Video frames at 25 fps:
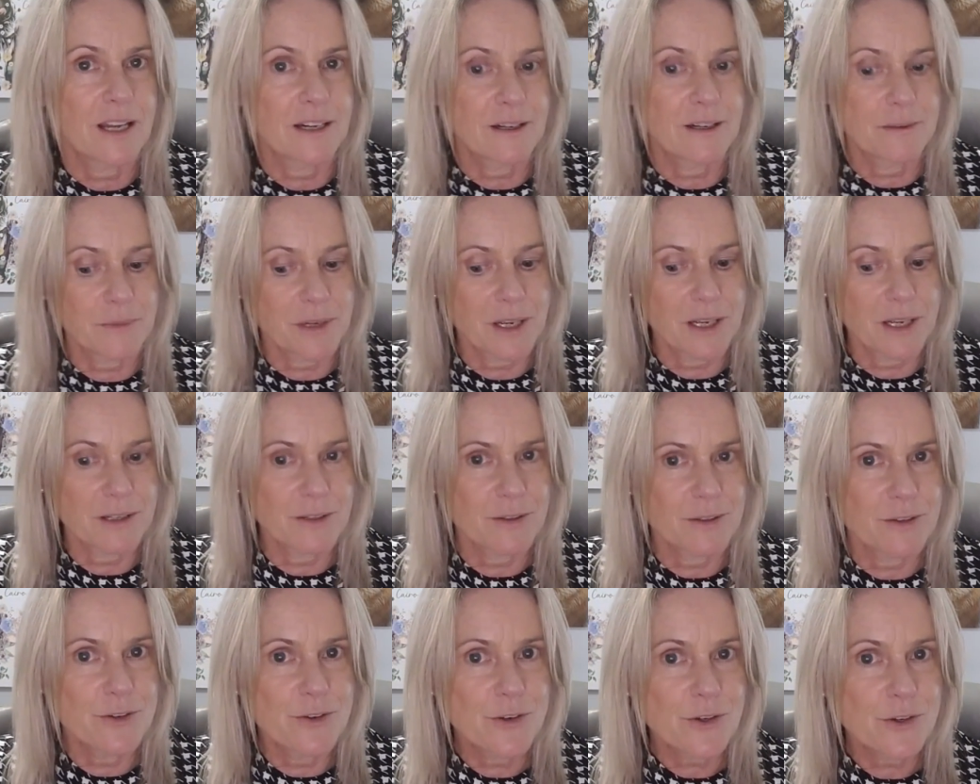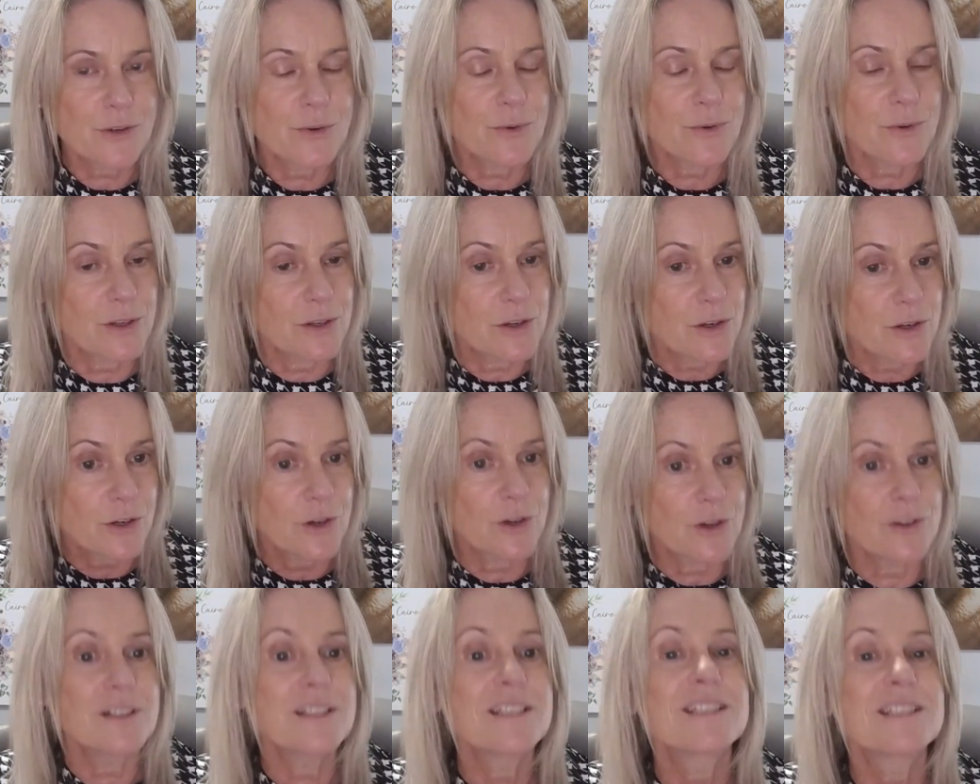And I'm like, look, you
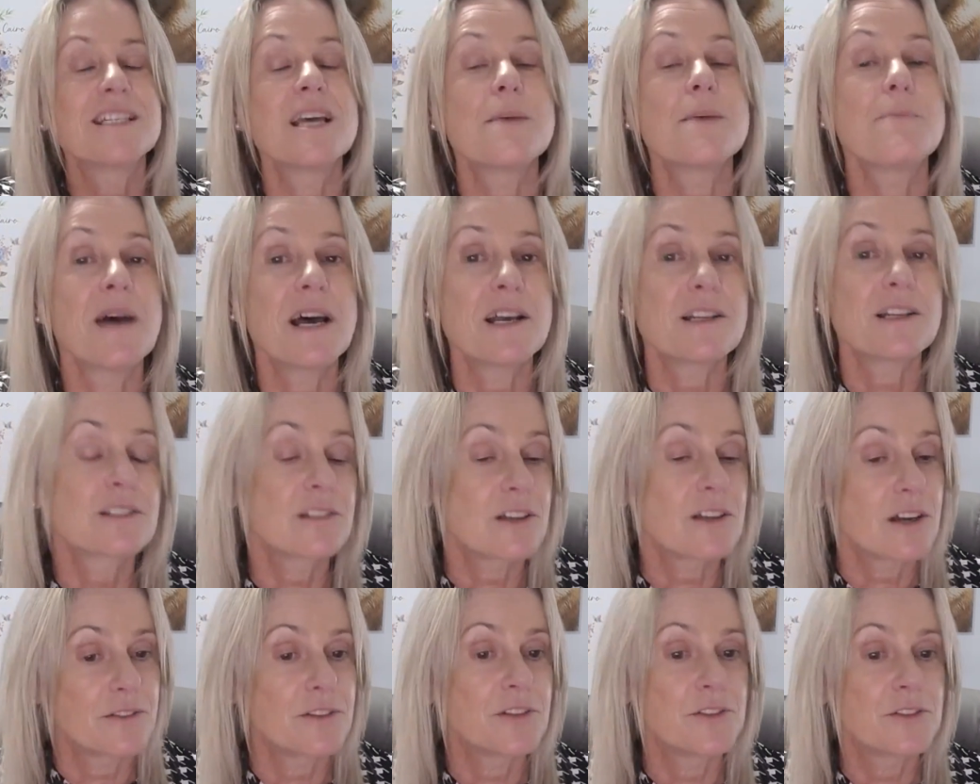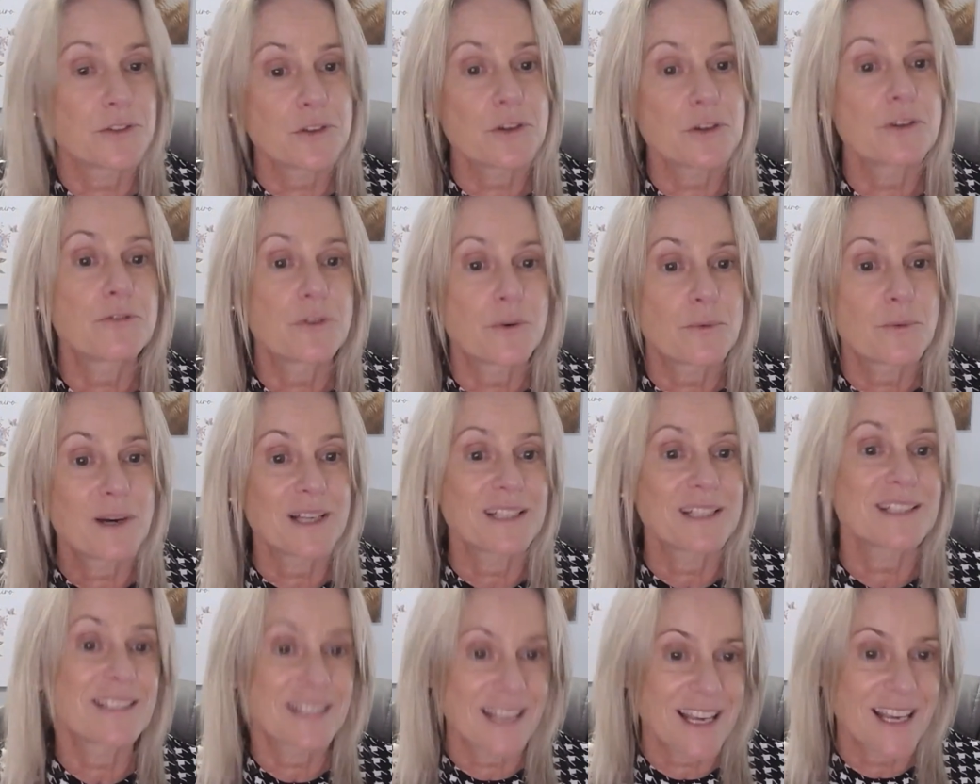couldn't step outside the door for
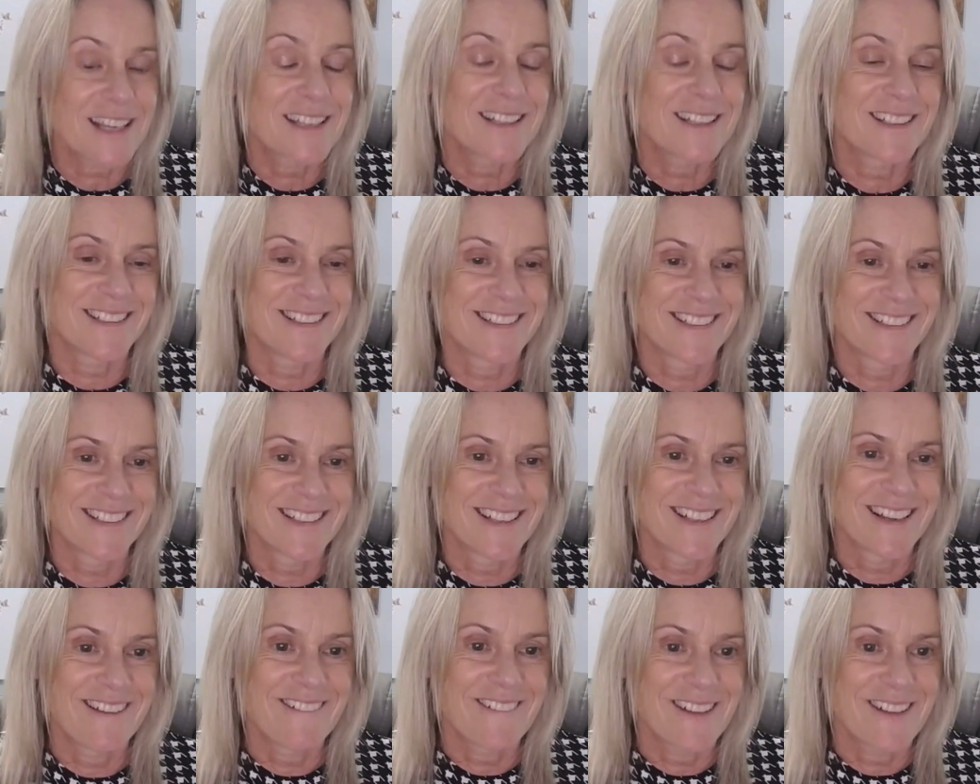1 second.